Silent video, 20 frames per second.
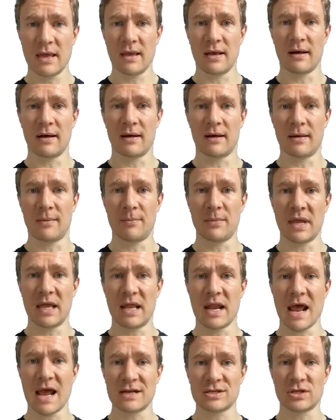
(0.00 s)
um,
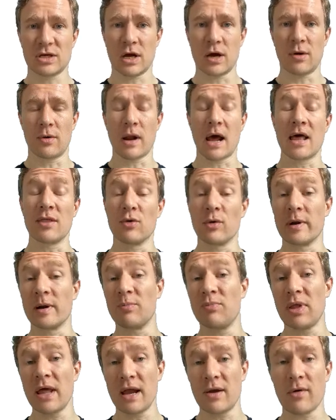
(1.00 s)
in Xcode, either in a
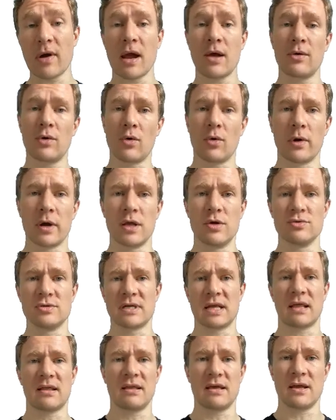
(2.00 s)
playground or
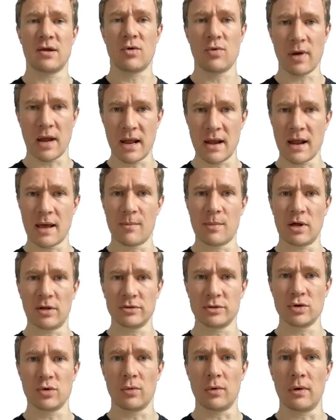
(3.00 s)
using the
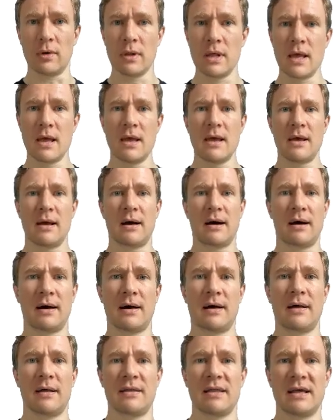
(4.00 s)
CreateML tool
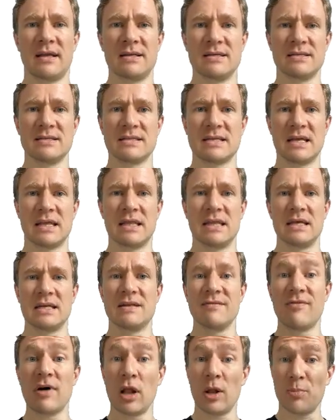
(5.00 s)
uh, that is in the
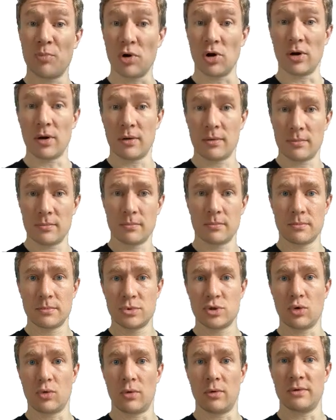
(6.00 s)
developer
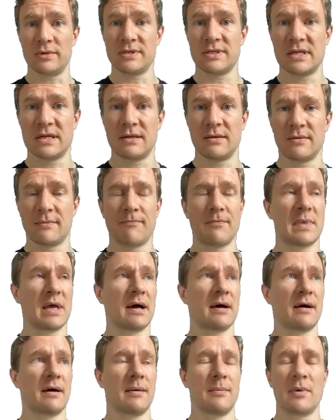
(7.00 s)
tools
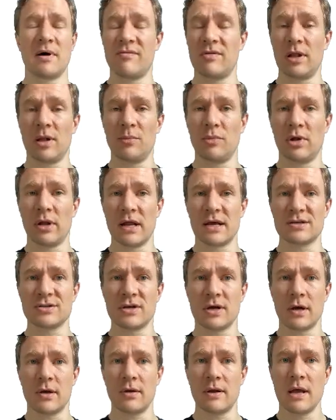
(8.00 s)
um, available in
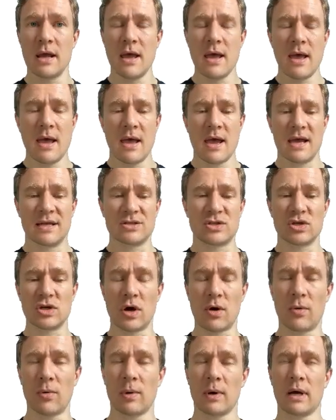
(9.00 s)
Xcode. And
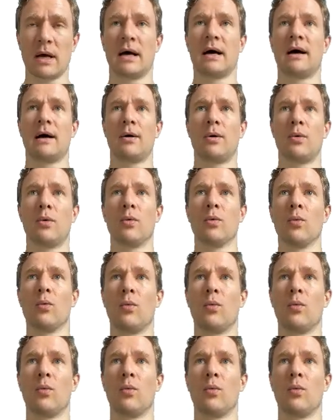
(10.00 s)
so uh,